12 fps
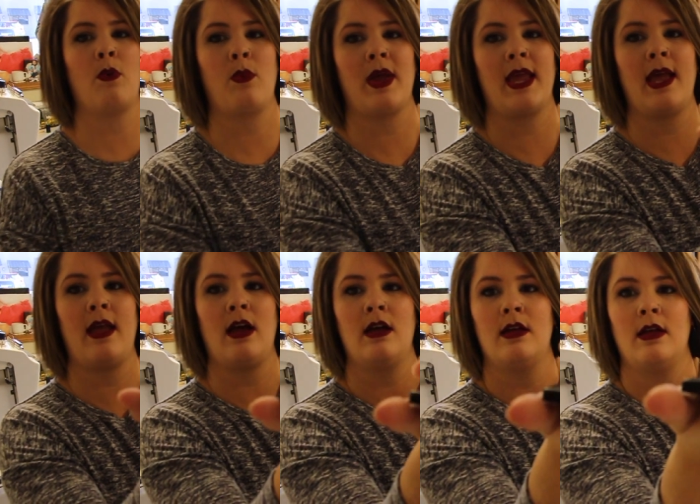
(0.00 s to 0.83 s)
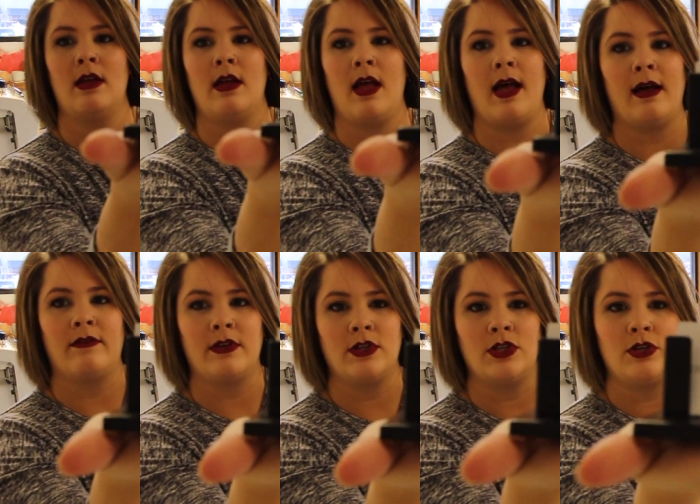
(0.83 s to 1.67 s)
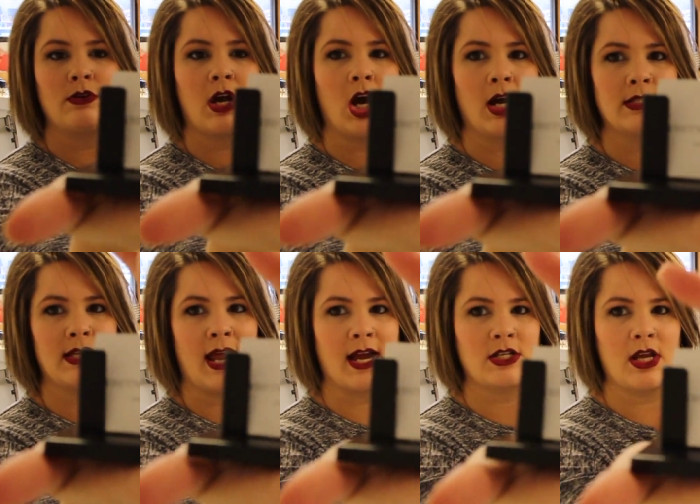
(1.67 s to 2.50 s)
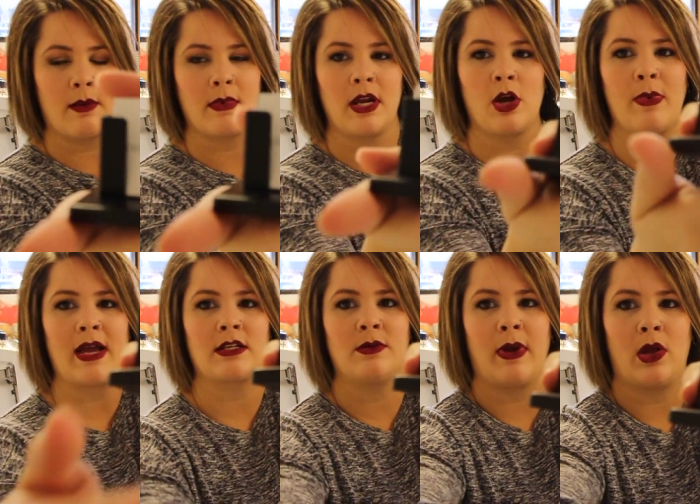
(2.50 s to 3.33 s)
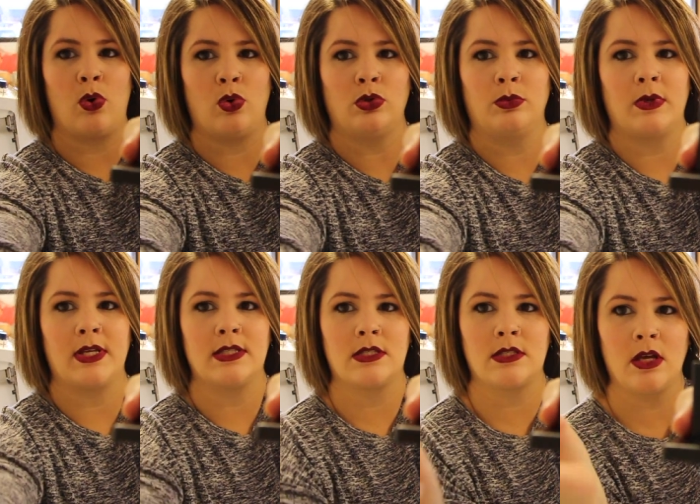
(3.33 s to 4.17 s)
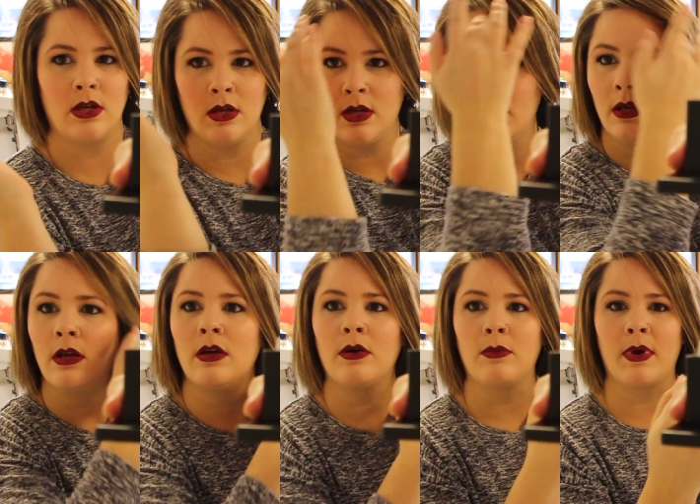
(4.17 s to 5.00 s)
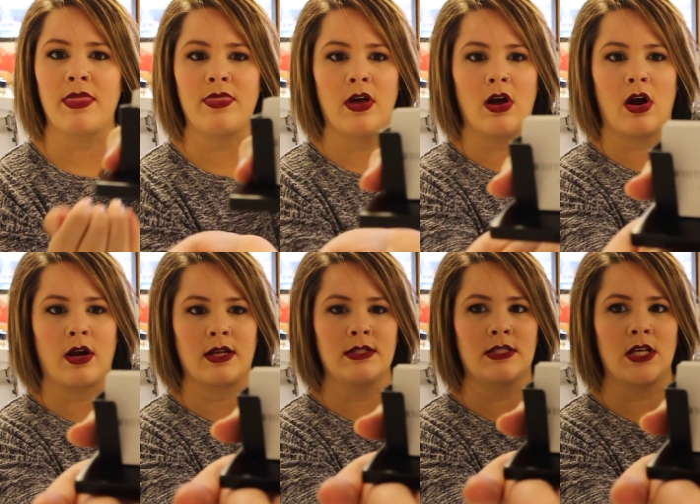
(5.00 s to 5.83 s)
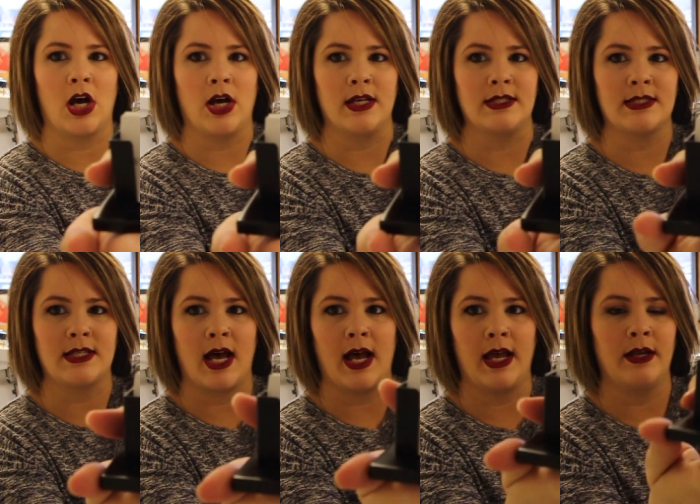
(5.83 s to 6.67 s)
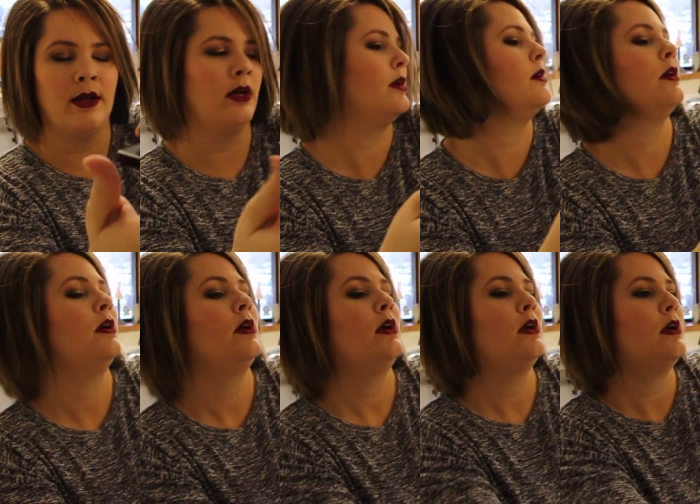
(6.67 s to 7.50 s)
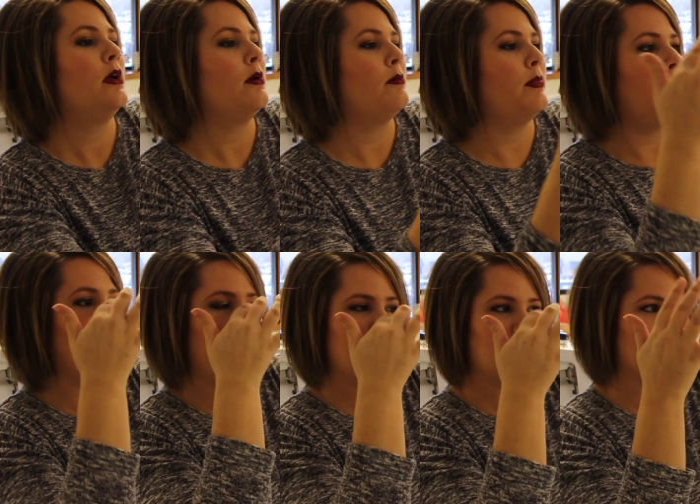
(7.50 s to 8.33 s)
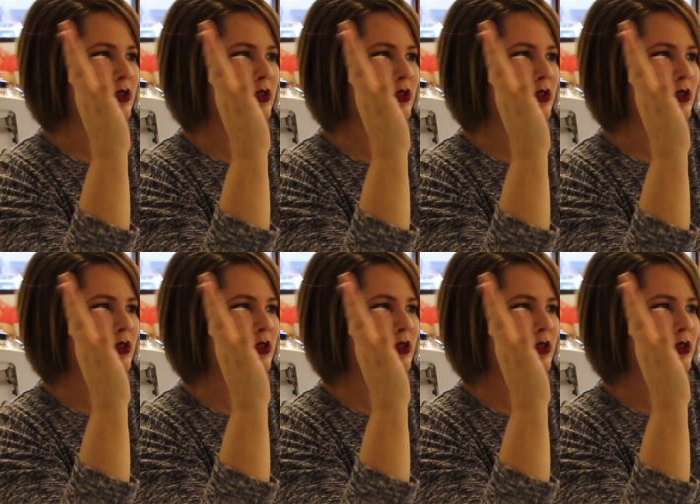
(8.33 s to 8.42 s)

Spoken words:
we have new cards, and actually I'm going to go back to my old ones with the Arkansas inside, but I just